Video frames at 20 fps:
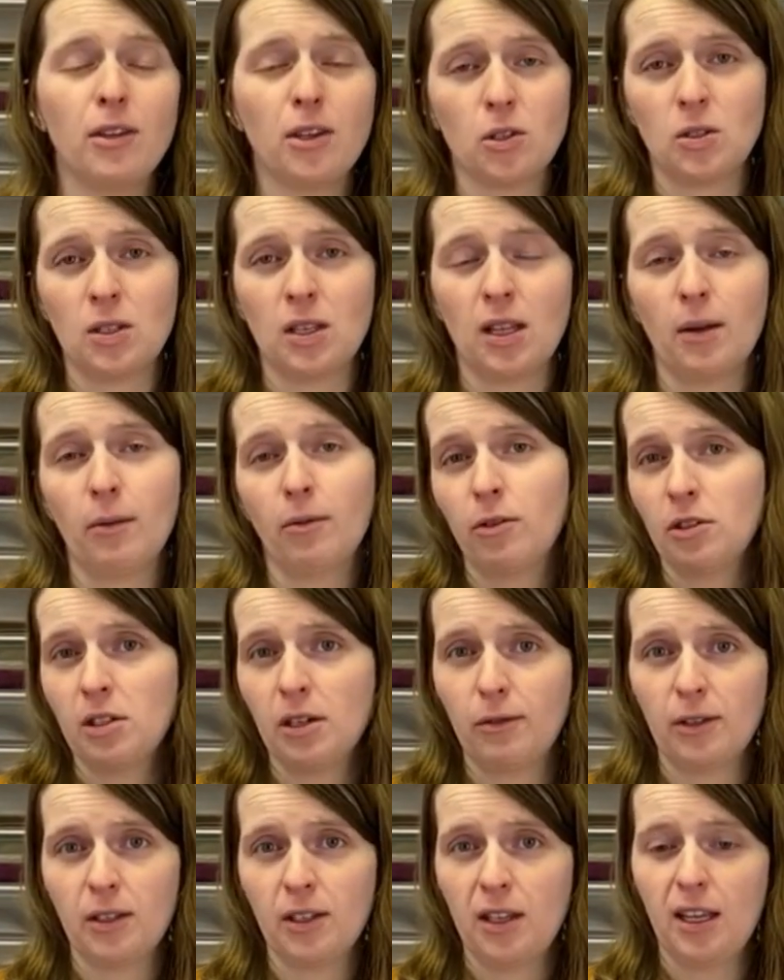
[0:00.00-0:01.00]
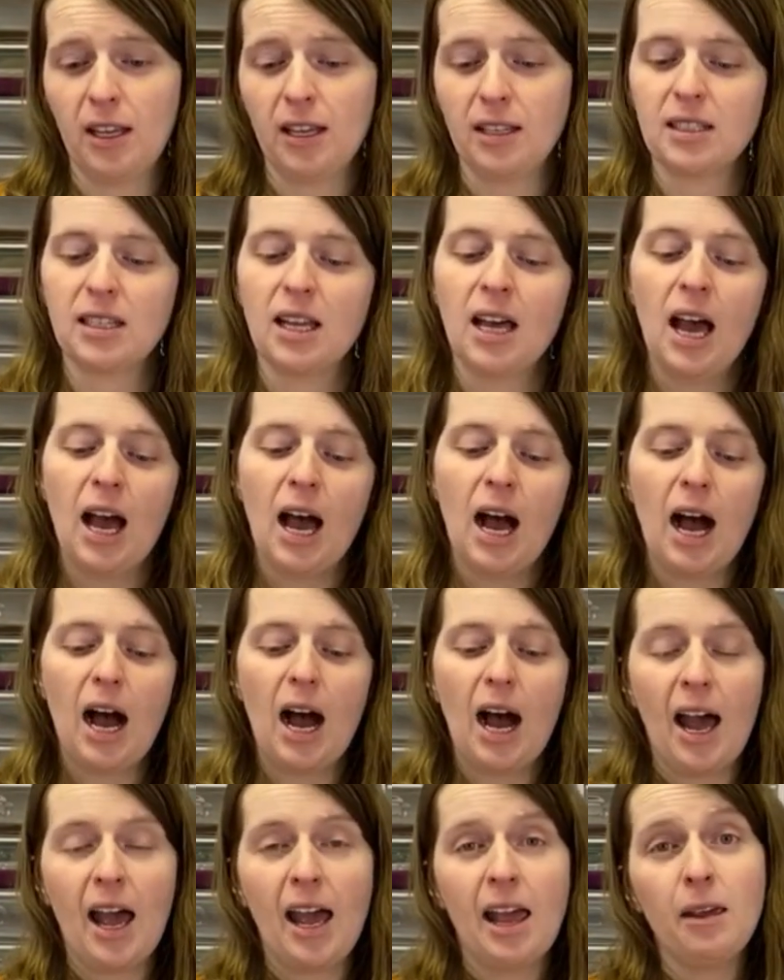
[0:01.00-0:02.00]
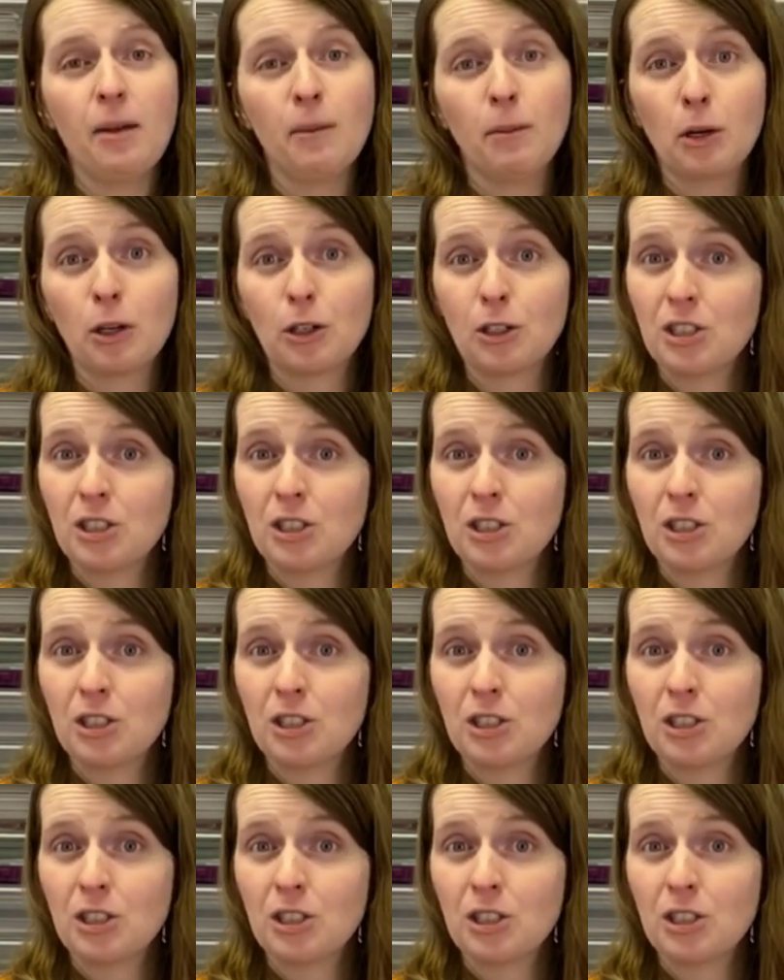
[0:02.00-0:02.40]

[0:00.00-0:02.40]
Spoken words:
using them for different things. I